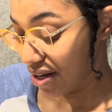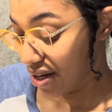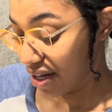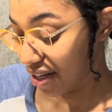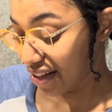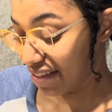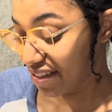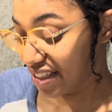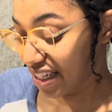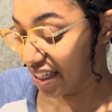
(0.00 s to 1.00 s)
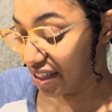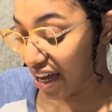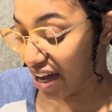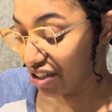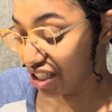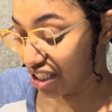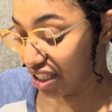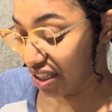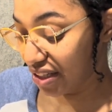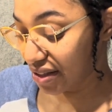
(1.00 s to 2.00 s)
because I've seen how
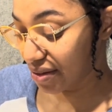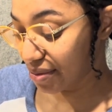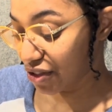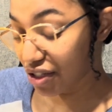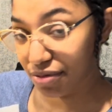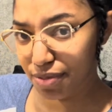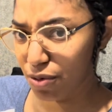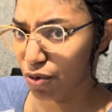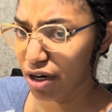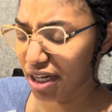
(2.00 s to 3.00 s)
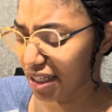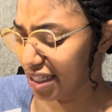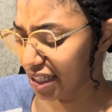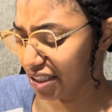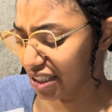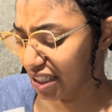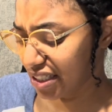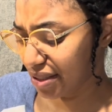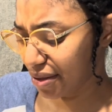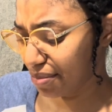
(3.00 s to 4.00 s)
she's just been working diligently
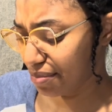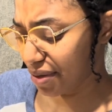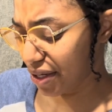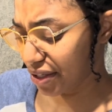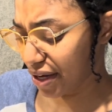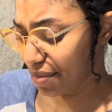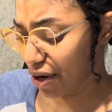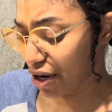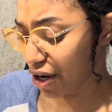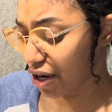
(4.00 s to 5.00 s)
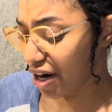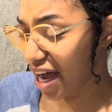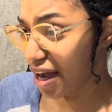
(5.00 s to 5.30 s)
to build up her